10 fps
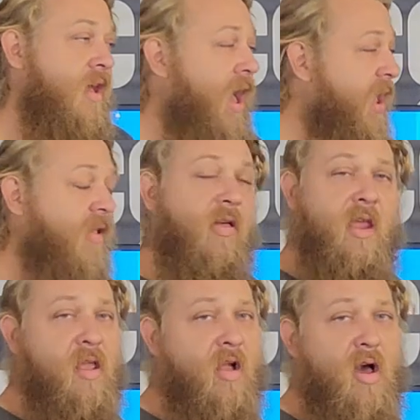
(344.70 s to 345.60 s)
I
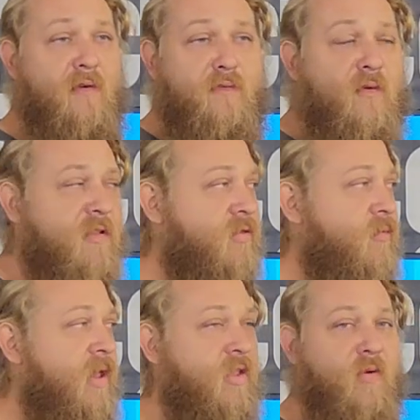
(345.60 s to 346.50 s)
clean it off once a
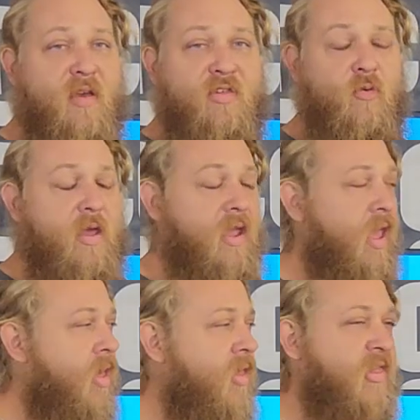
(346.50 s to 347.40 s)
week, twice a week,
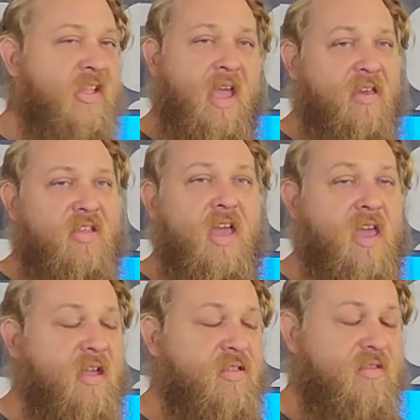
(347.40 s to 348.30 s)
and the next
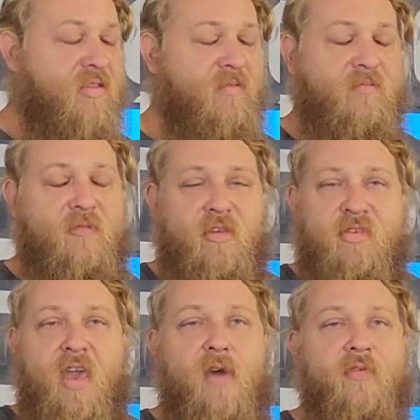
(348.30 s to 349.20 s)
day it's
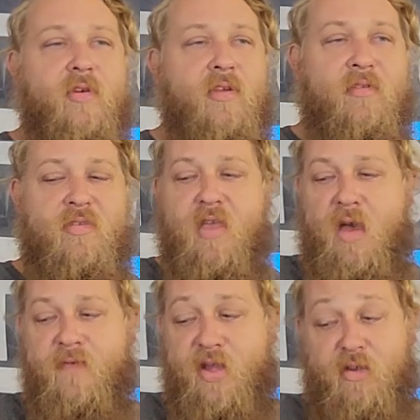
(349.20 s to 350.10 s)
just covered in
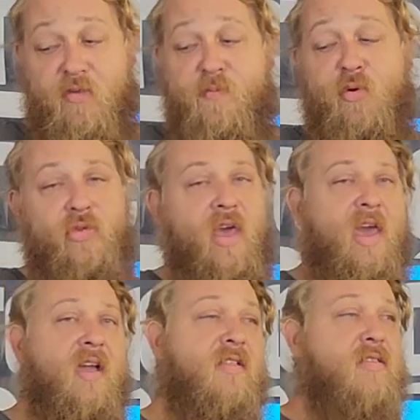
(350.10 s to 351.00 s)
stuff. I just pulled the
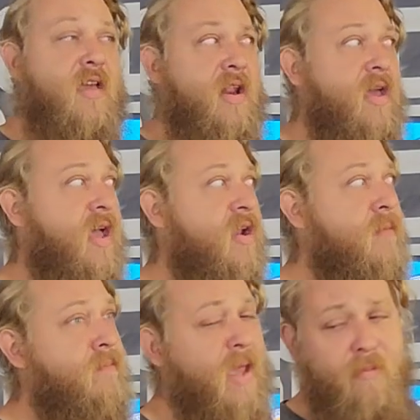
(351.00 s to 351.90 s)
heads out. I had a
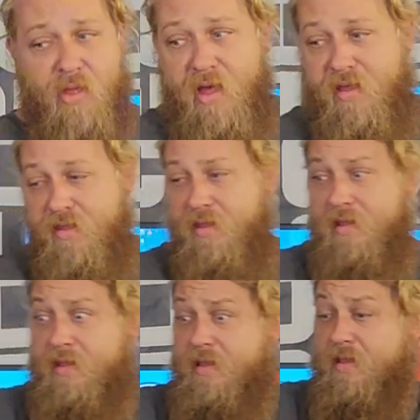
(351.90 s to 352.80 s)
big block,
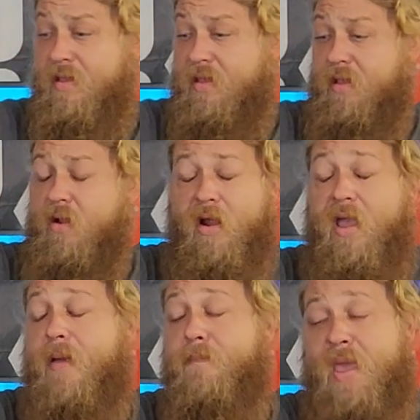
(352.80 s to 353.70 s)
or I
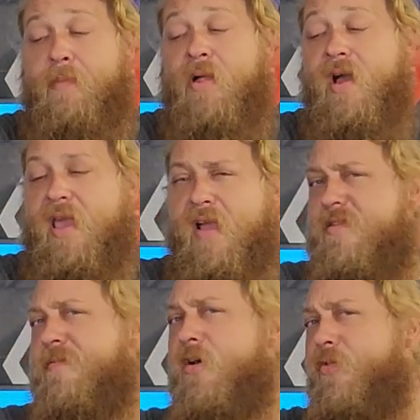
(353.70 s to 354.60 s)
got big block heads.
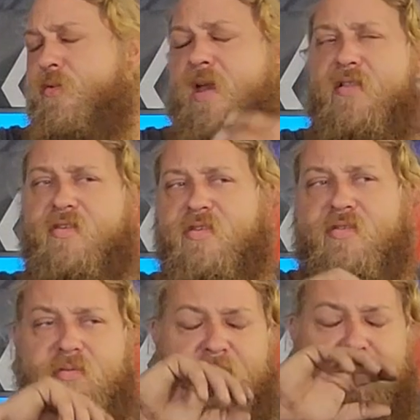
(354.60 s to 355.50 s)
I'm going through
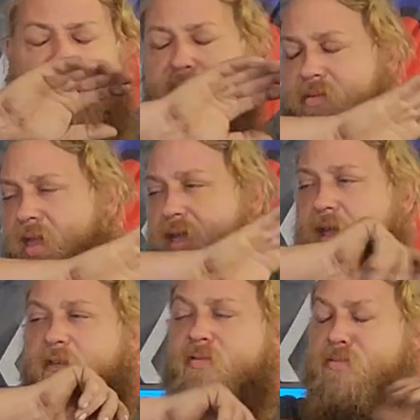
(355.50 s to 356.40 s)
heads to, take
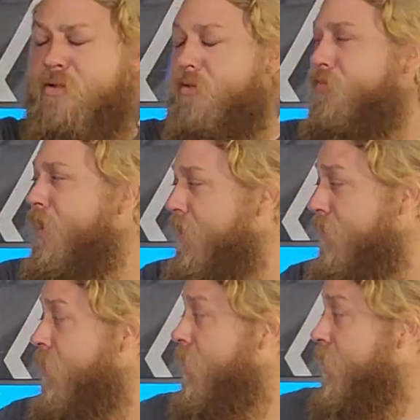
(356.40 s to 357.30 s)
care of some certain things.